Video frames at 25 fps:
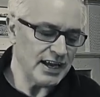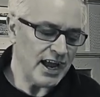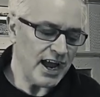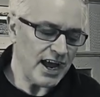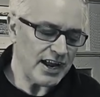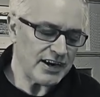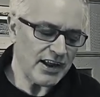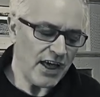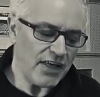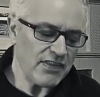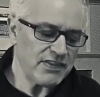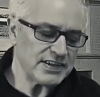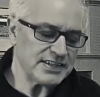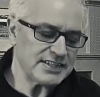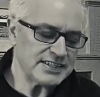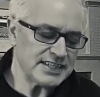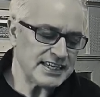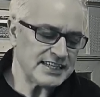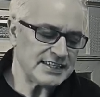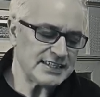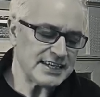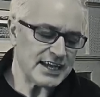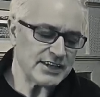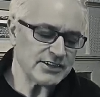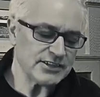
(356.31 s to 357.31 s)
and other
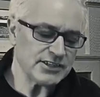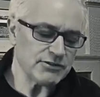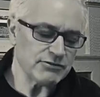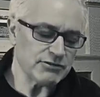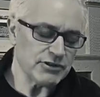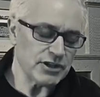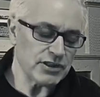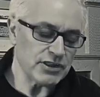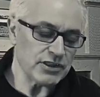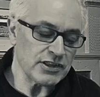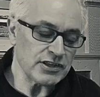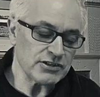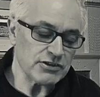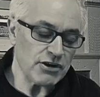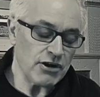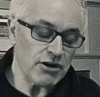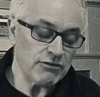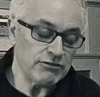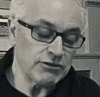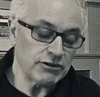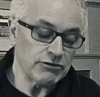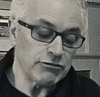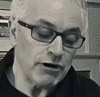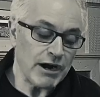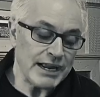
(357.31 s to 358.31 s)
details of
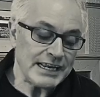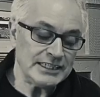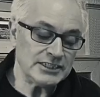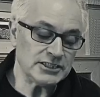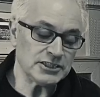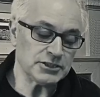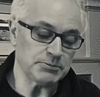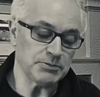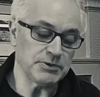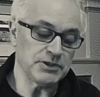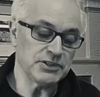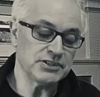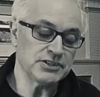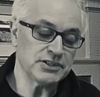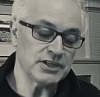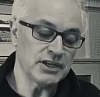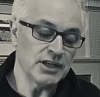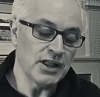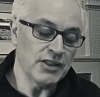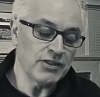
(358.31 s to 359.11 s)
arrangement